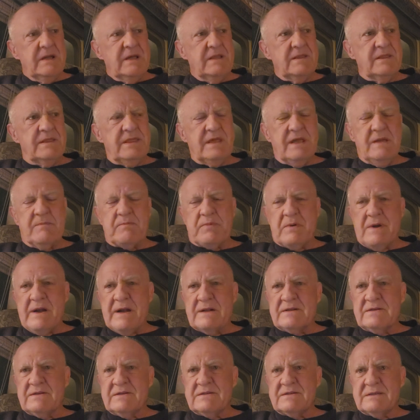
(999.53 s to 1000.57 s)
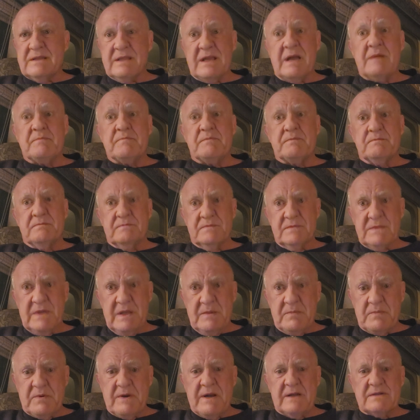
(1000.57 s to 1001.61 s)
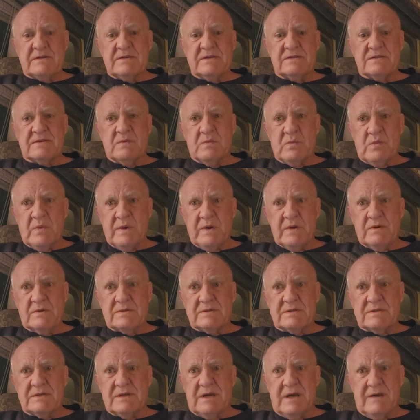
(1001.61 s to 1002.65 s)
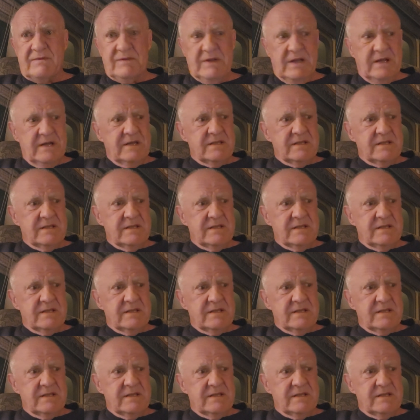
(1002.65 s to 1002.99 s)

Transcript: and they practice some weird stuff.